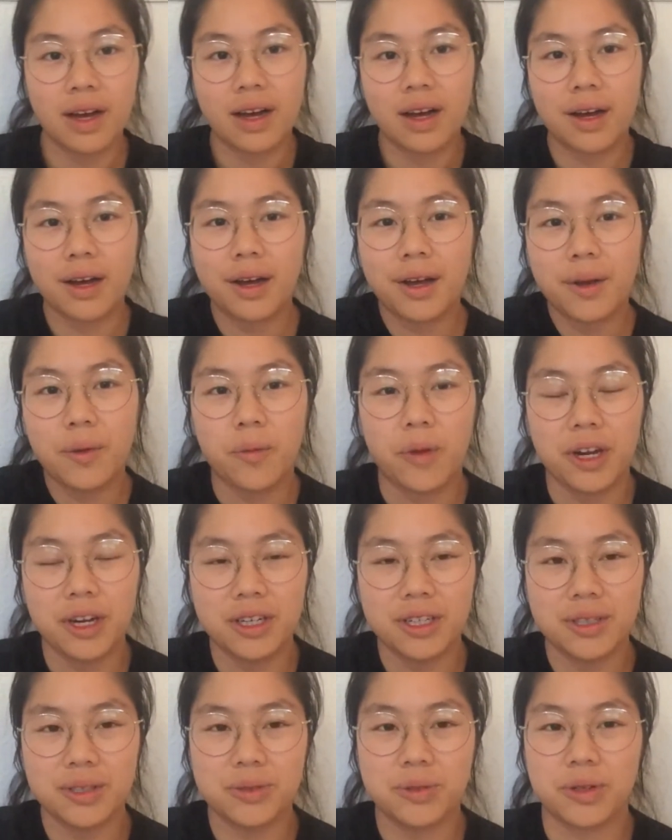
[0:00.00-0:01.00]
I
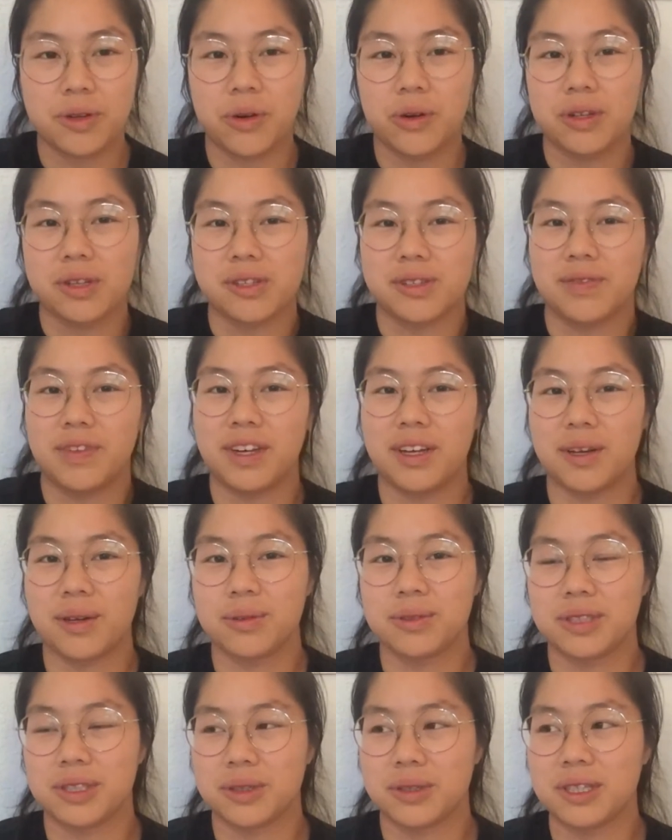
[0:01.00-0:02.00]
wanted to record this video
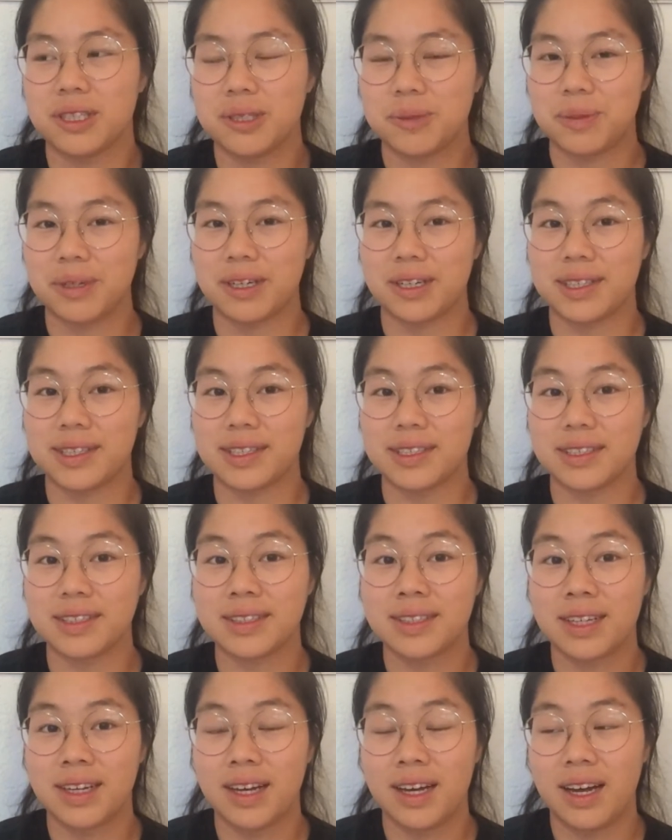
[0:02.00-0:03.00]
series
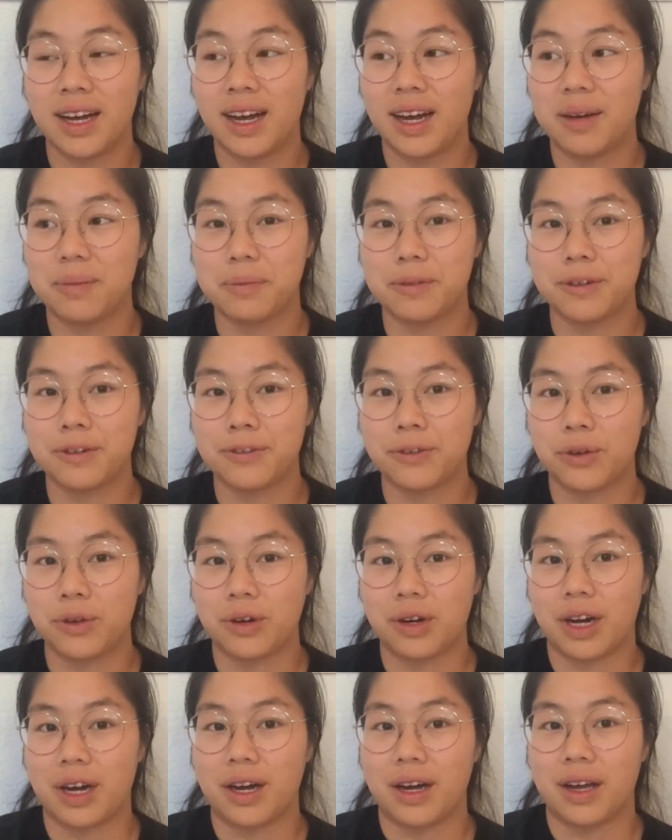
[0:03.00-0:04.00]
because
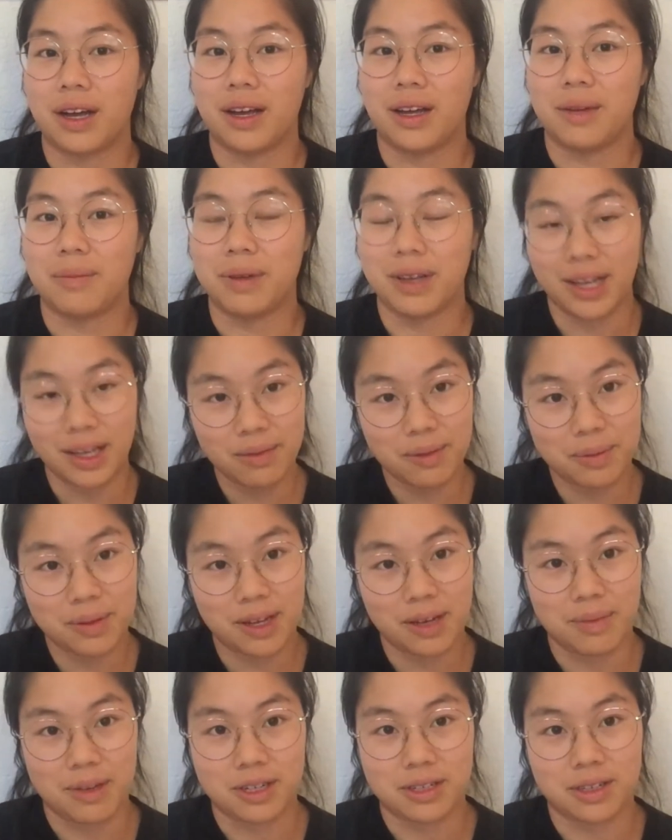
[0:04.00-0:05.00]
before I became a
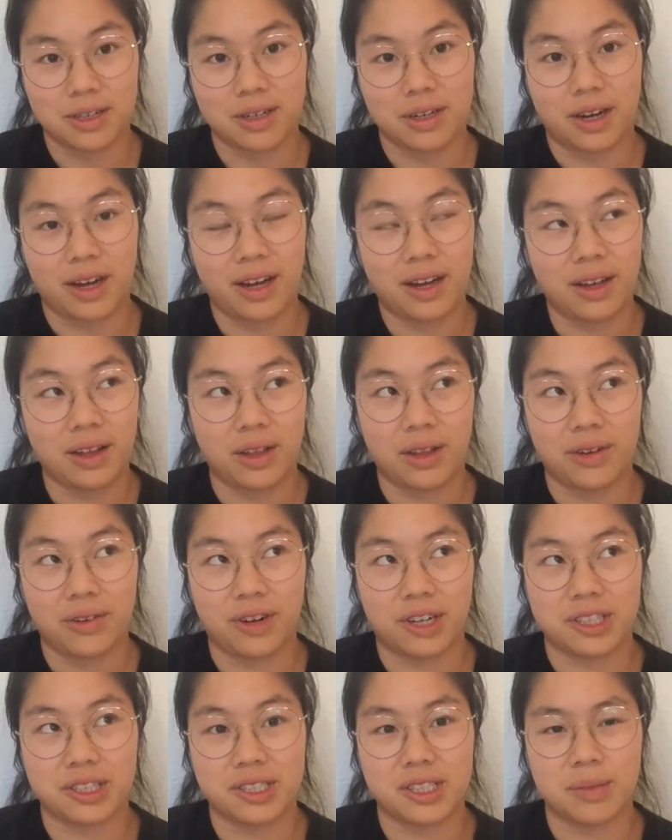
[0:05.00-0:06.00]
PM intern, I had a lot of
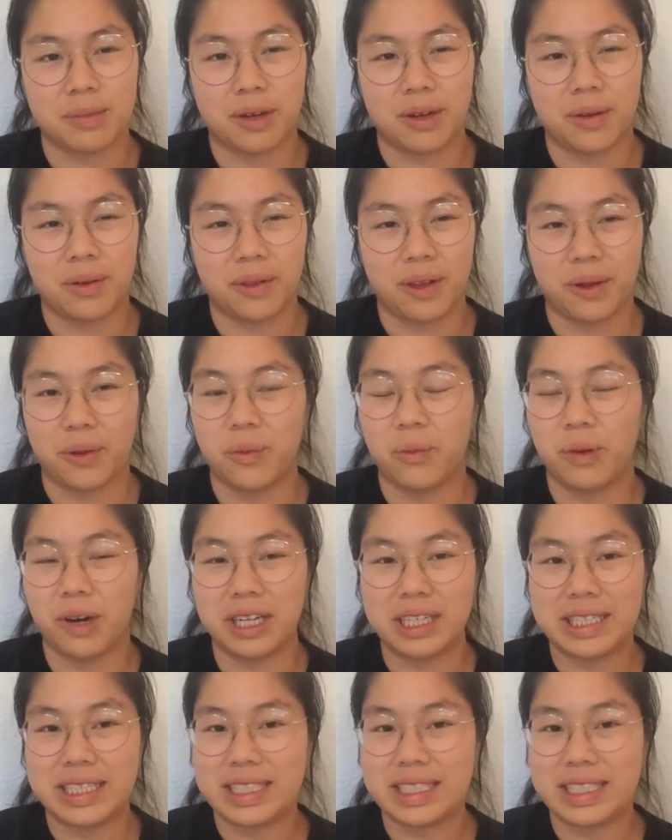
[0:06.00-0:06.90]
questions about like what